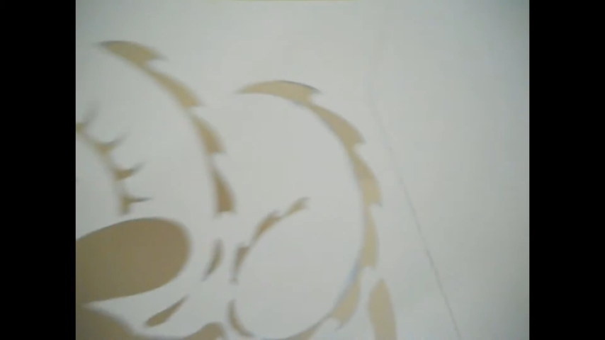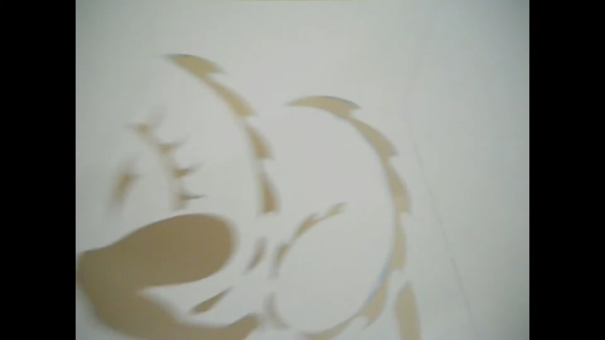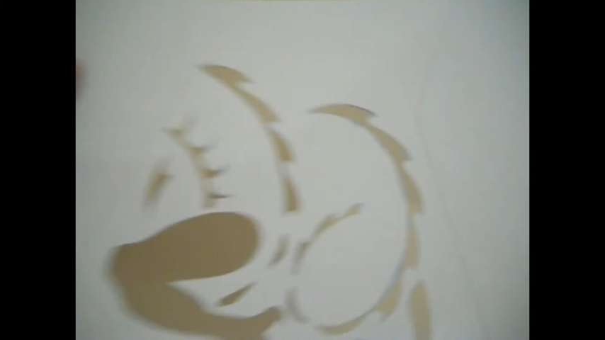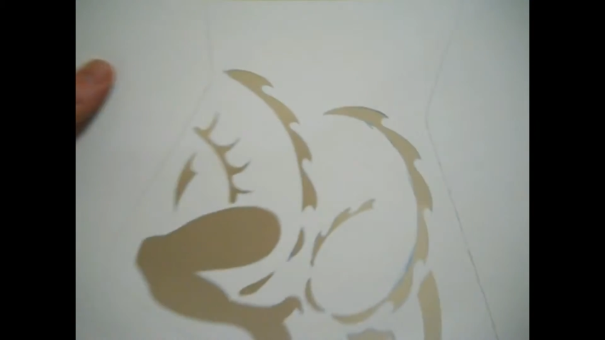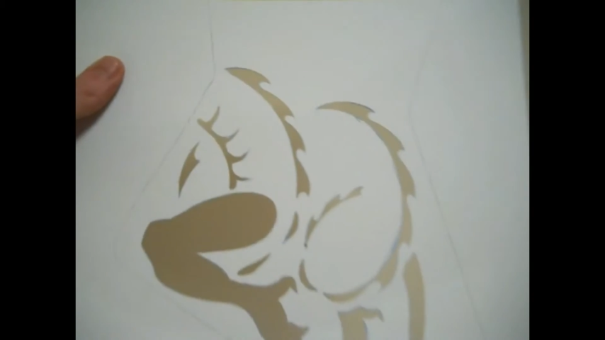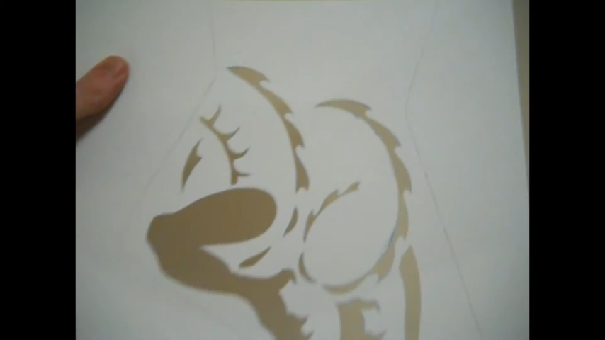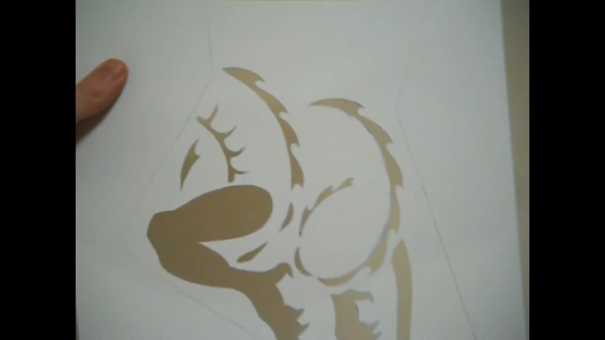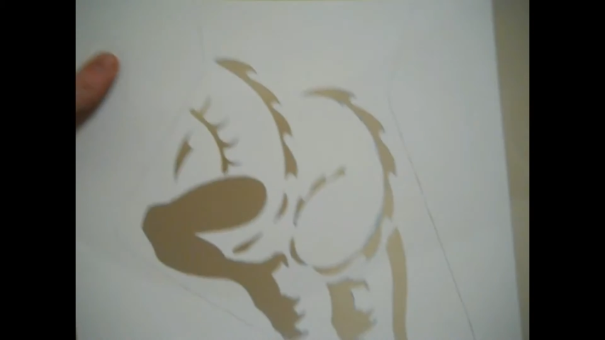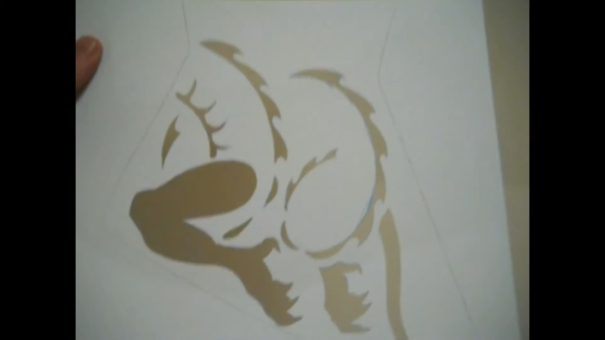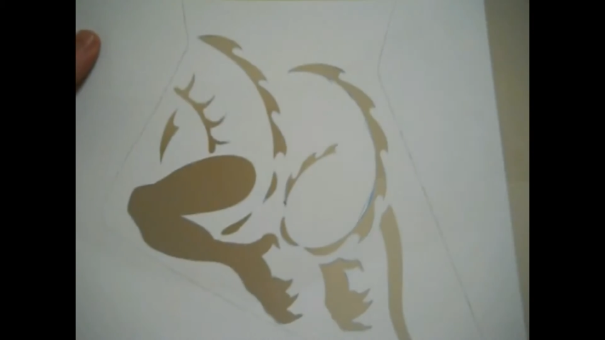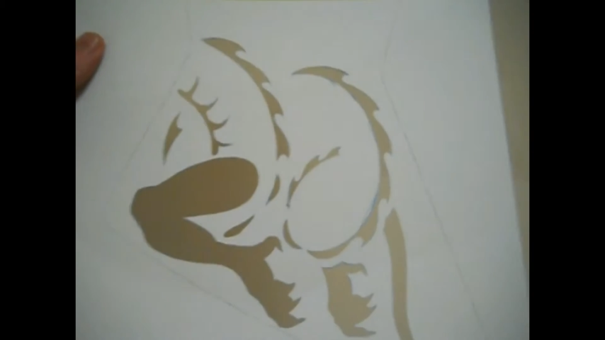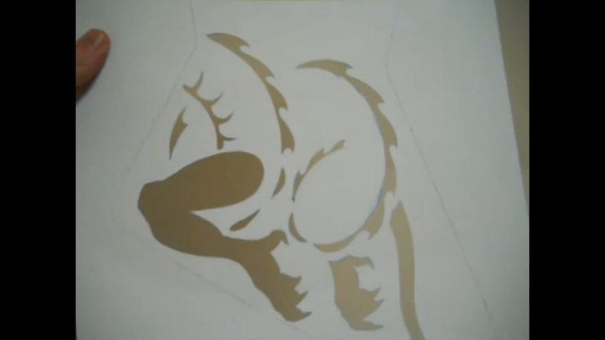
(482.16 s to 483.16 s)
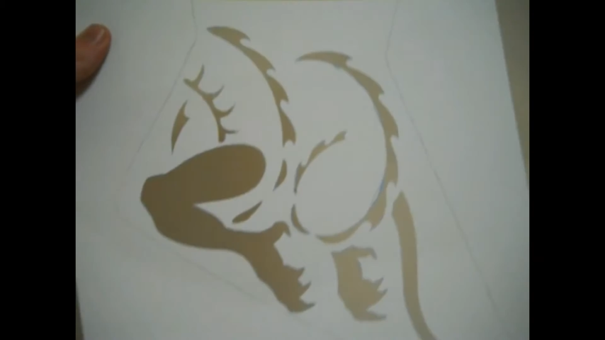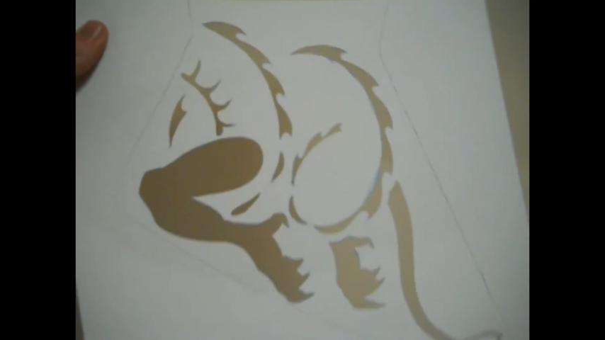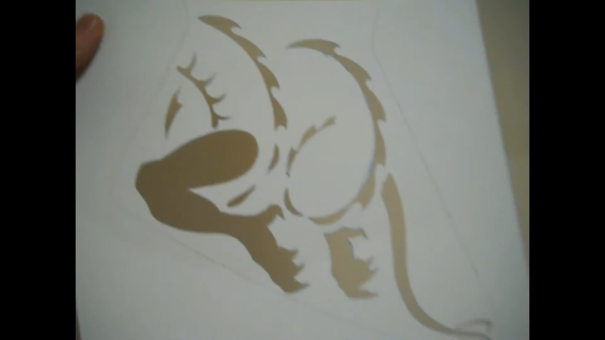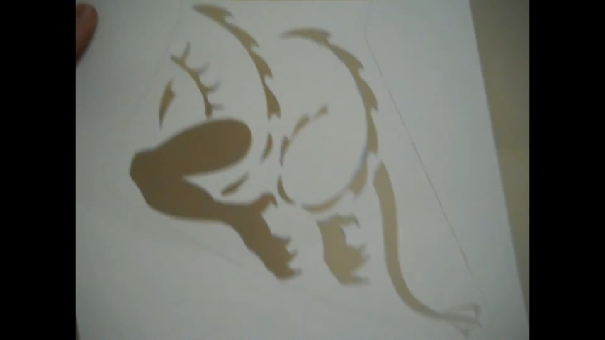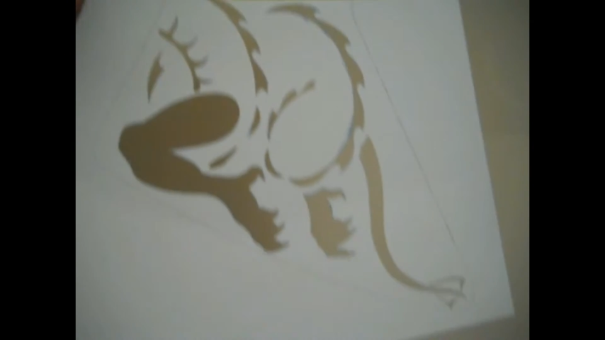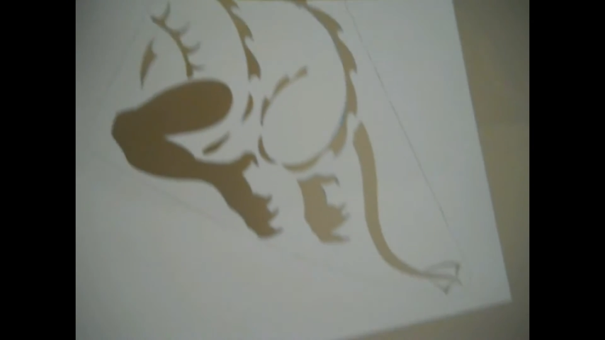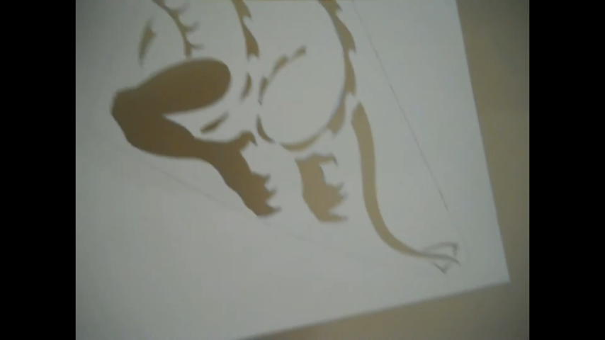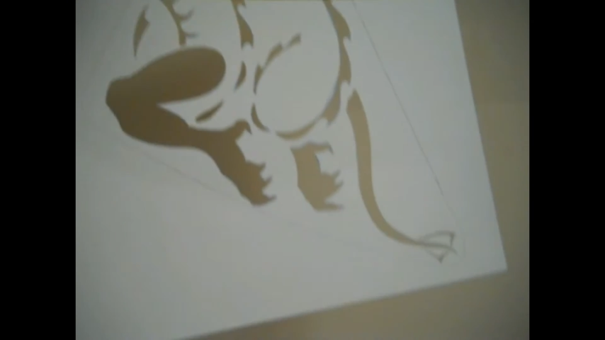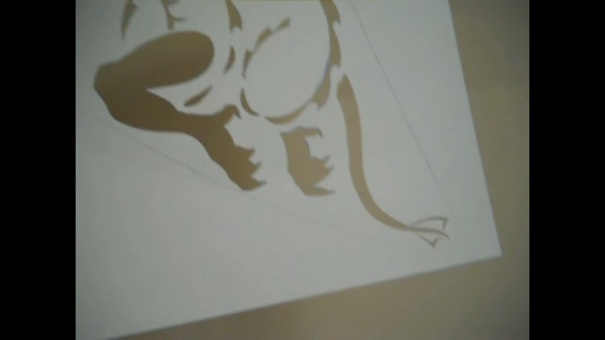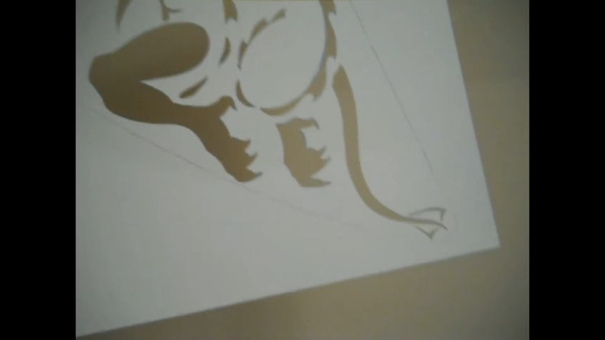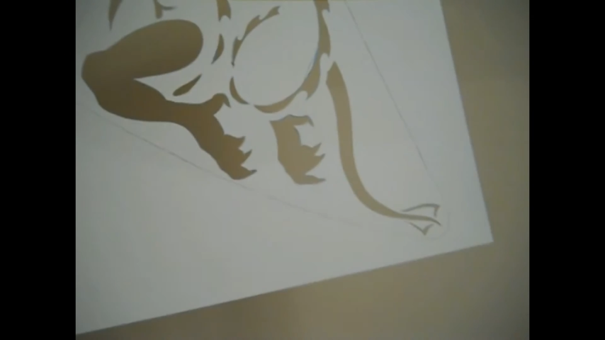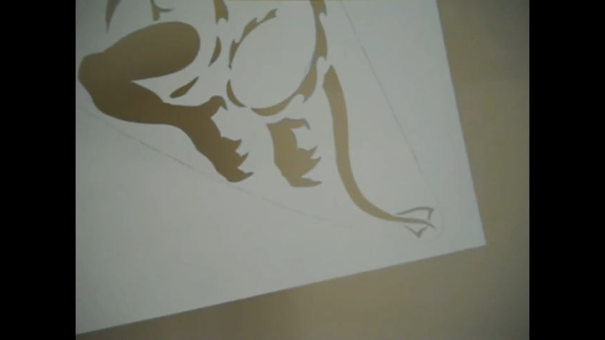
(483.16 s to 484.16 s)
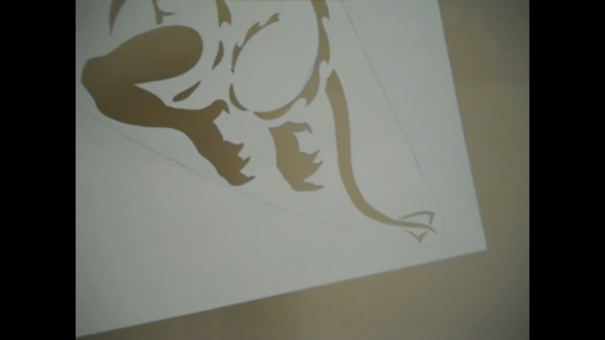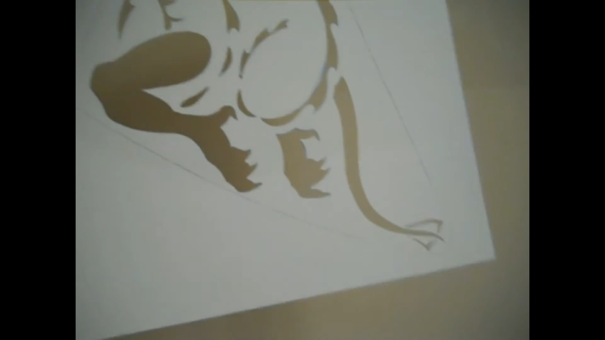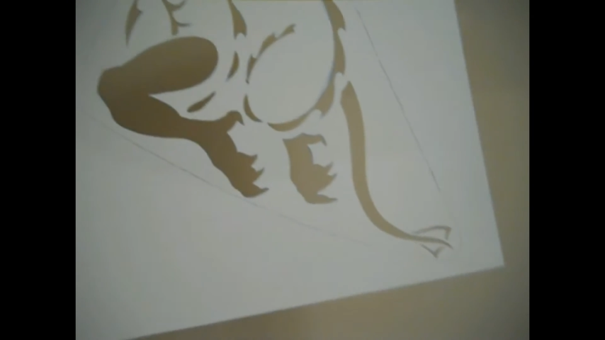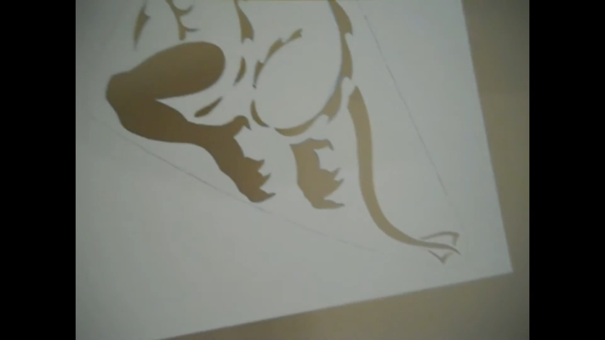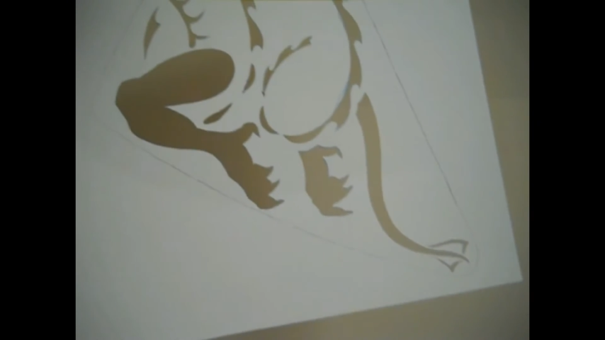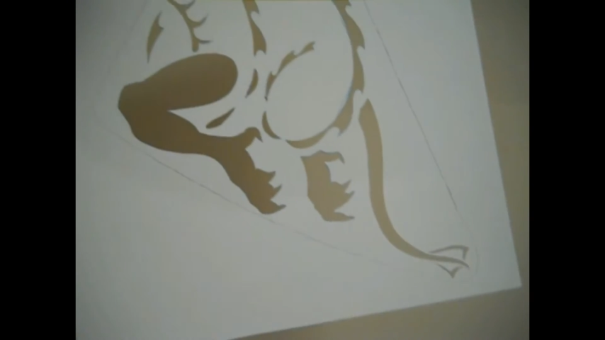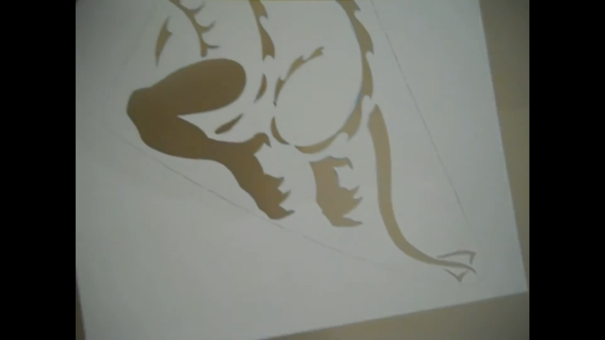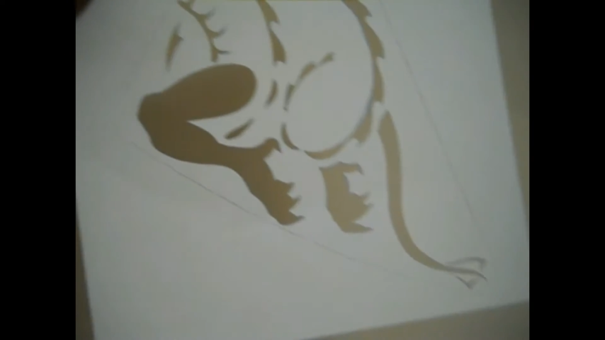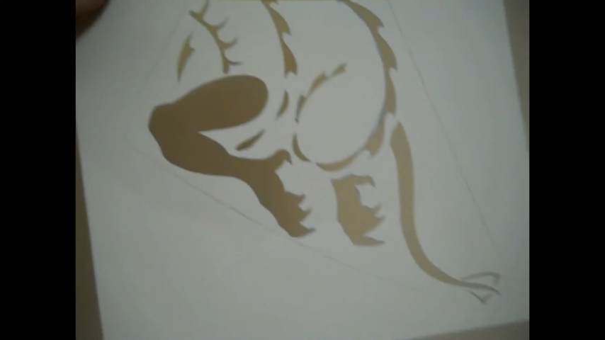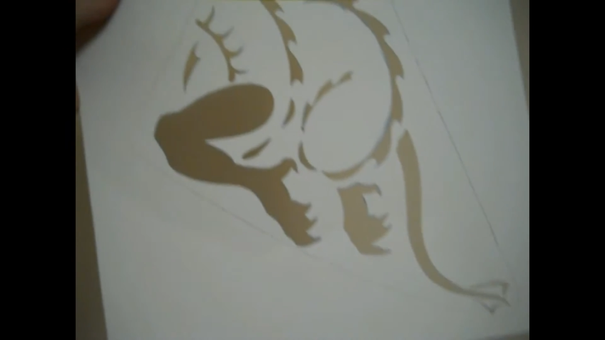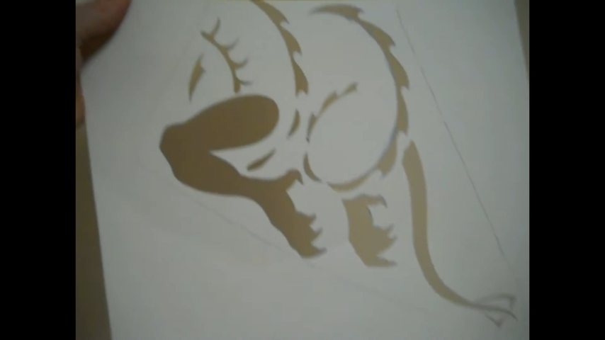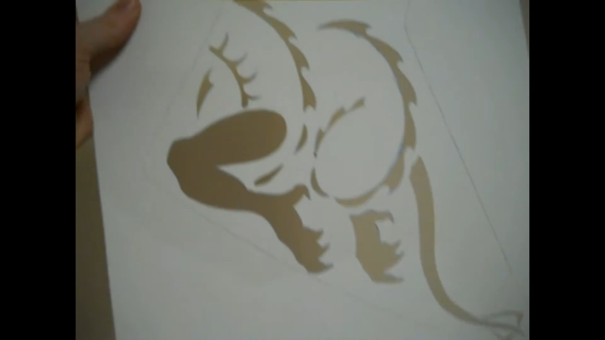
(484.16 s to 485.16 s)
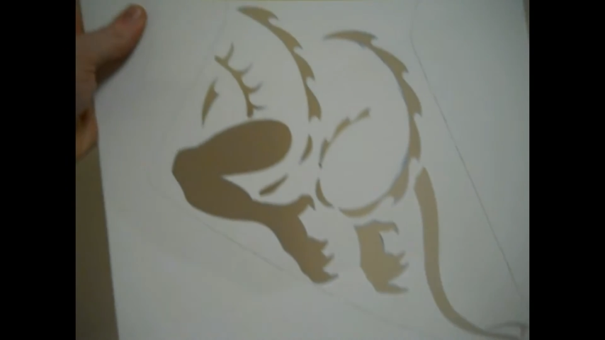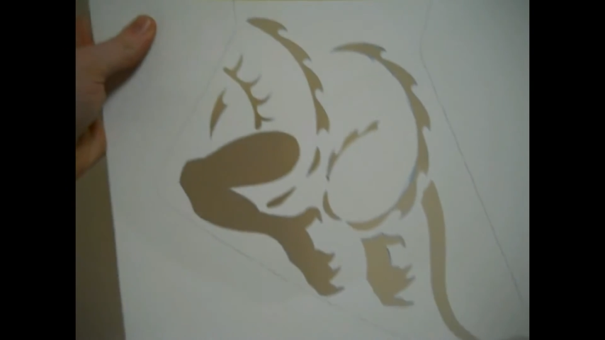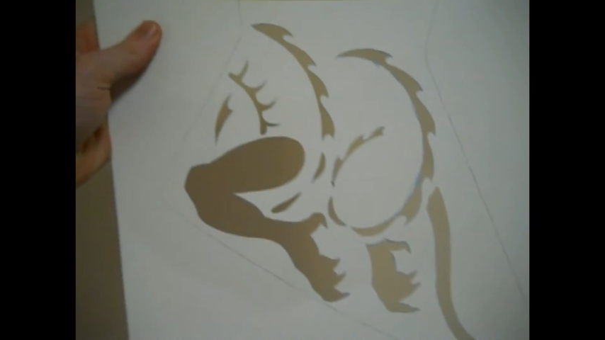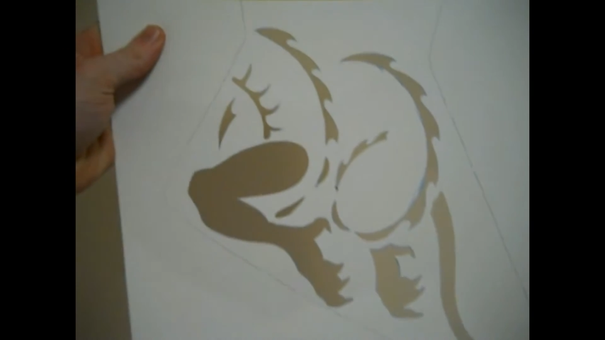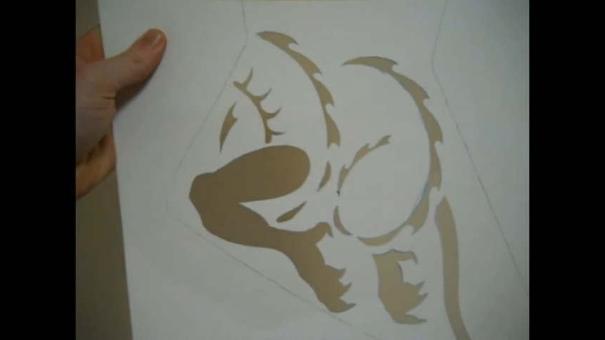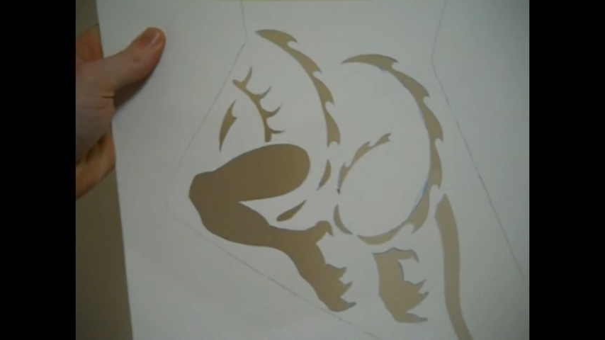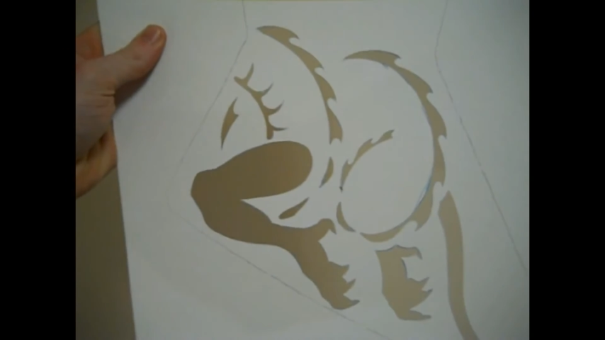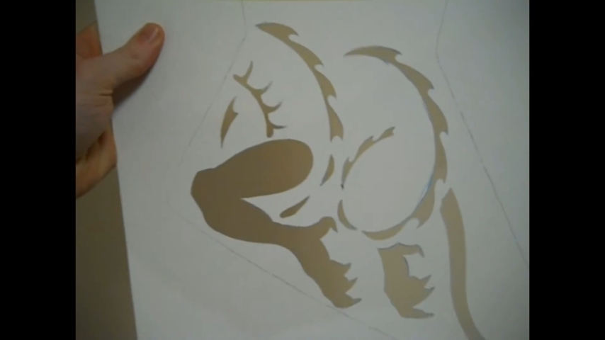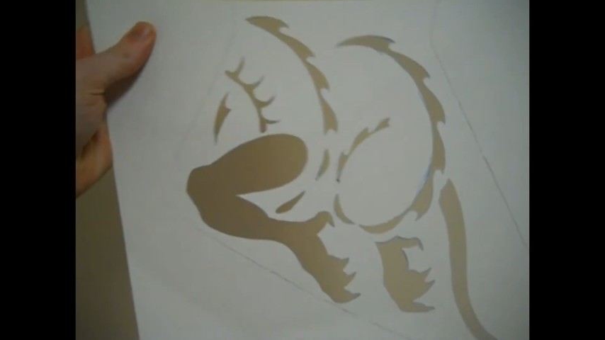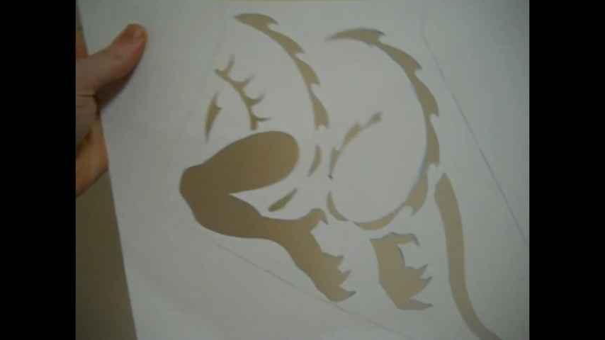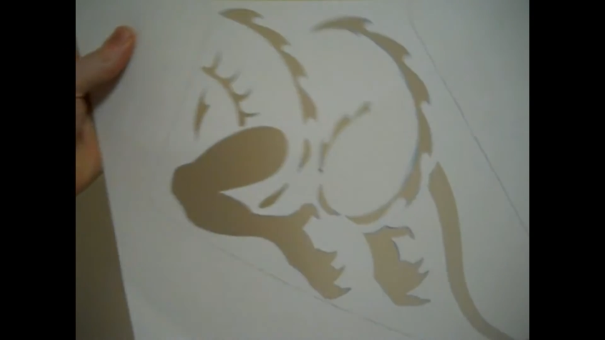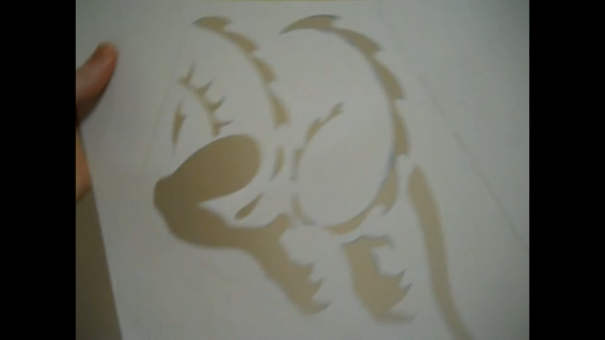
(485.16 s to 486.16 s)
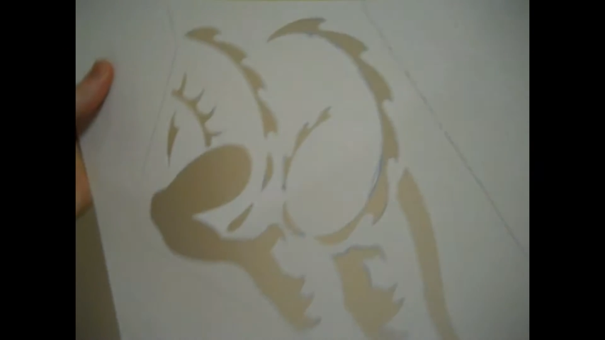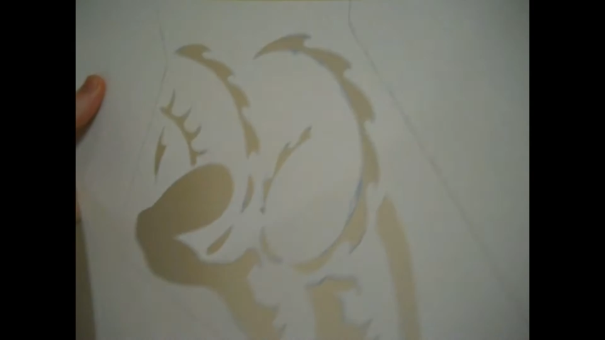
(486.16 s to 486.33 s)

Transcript: (no speaker visible)